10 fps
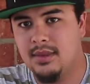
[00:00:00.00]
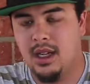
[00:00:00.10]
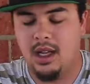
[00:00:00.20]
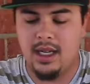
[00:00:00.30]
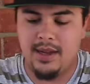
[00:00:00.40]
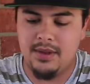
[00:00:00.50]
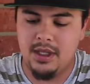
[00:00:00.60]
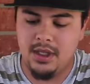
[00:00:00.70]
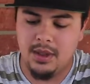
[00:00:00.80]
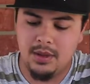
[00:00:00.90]
all I'd have to
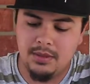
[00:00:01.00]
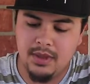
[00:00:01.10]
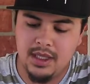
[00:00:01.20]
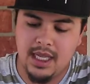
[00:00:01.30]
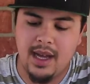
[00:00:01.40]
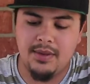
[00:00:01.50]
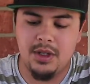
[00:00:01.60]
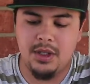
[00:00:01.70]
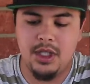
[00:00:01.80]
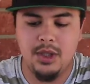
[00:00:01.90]
do is
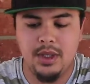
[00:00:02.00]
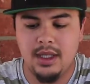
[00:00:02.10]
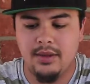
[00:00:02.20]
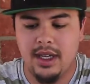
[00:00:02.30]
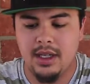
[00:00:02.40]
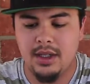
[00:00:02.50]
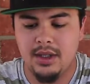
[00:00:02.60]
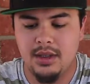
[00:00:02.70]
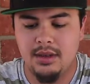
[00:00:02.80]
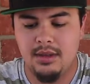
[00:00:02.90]
after doing the vanish,